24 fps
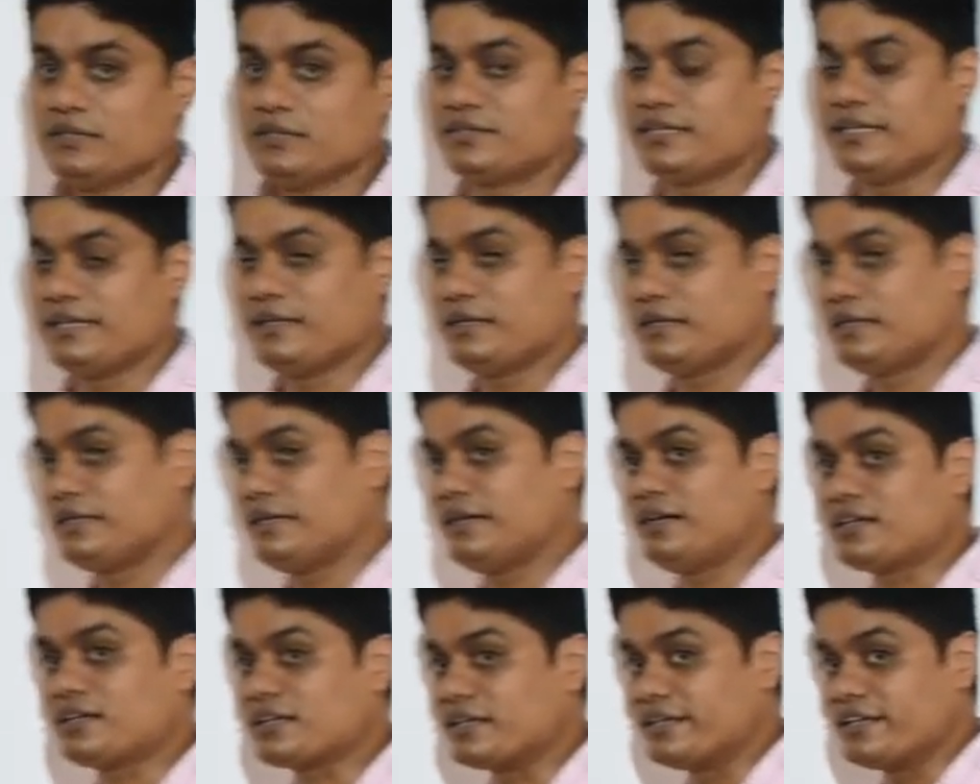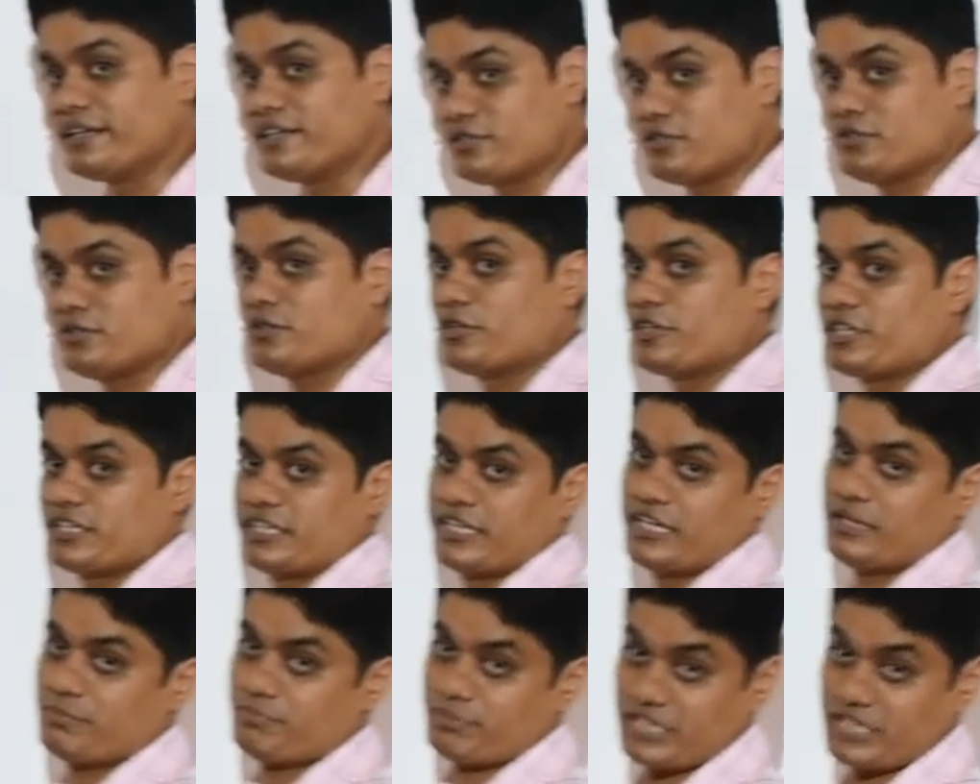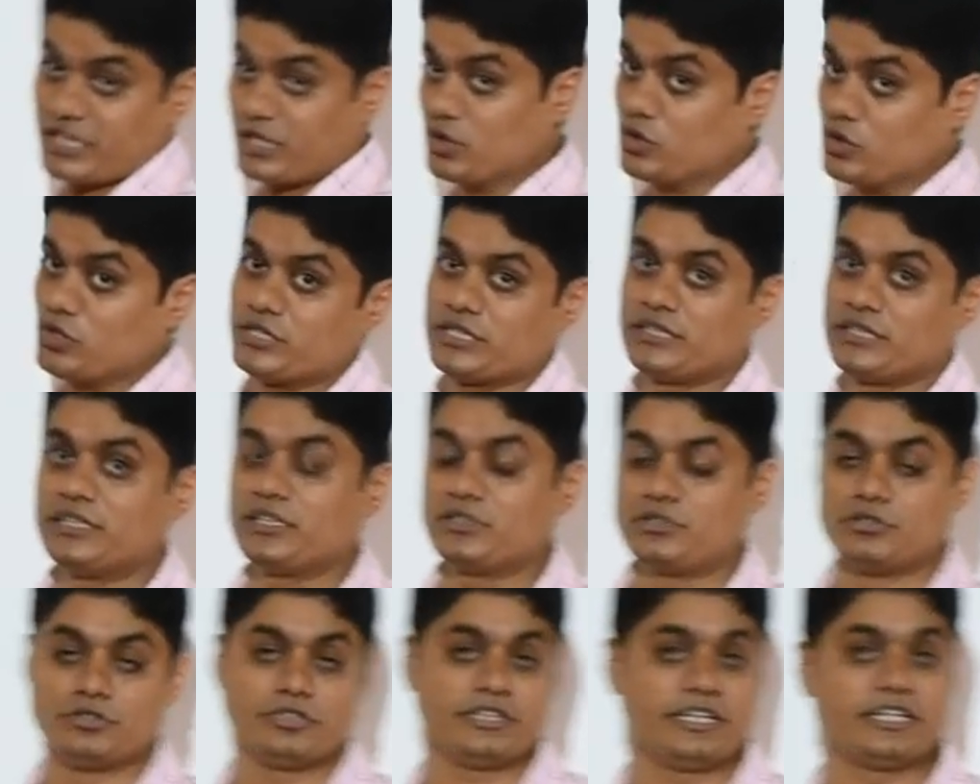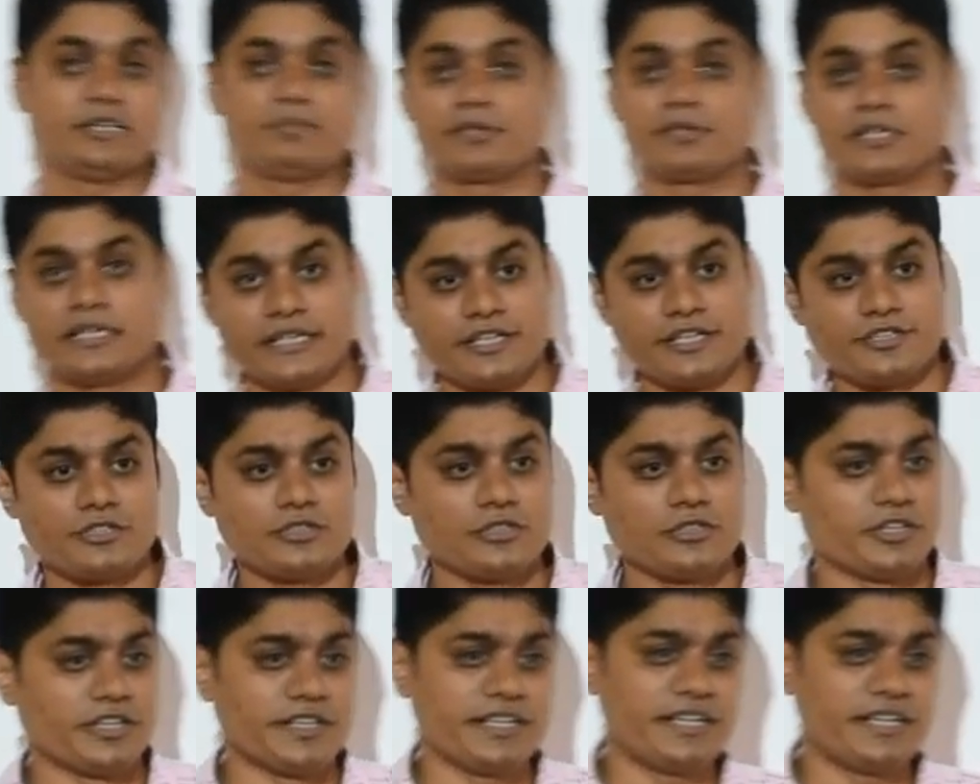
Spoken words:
See, here condition kotti then with a note and the kotti erad condition kotti